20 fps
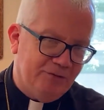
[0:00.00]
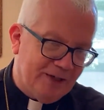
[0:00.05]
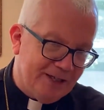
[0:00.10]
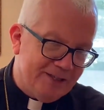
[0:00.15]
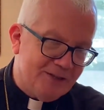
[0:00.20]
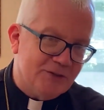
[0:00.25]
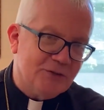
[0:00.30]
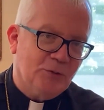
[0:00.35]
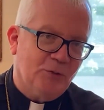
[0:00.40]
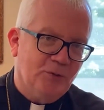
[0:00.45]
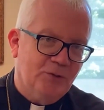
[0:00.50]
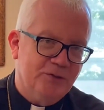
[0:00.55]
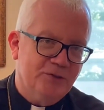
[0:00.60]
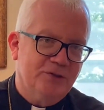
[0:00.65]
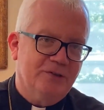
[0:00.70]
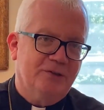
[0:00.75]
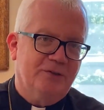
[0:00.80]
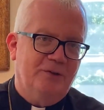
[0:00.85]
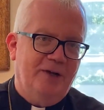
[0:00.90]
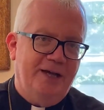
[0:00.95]
and towards
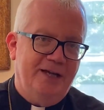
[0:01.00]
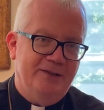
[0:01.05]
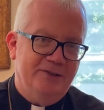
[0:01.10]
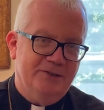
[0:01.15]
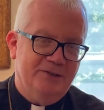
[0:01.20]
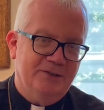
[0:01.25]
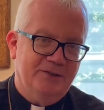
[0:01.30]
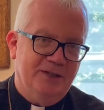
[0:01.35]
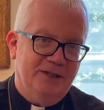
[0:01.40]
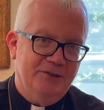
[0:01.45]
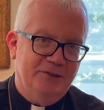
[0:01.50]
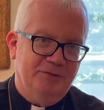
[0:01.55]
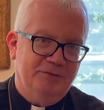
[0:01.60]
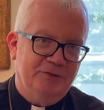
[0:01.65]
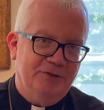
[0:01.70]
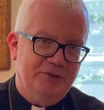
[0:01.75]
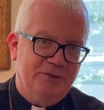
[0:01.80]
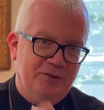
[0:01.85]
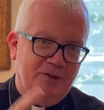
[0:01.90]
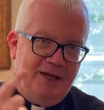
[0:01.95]
Christ, as if to
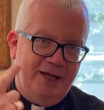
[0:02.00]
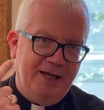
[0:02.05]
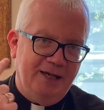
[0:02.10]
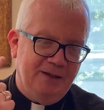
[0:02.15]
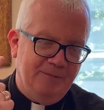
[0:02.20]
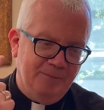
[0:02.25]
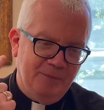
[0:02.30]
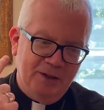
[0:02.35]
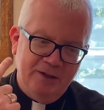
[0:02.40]
say,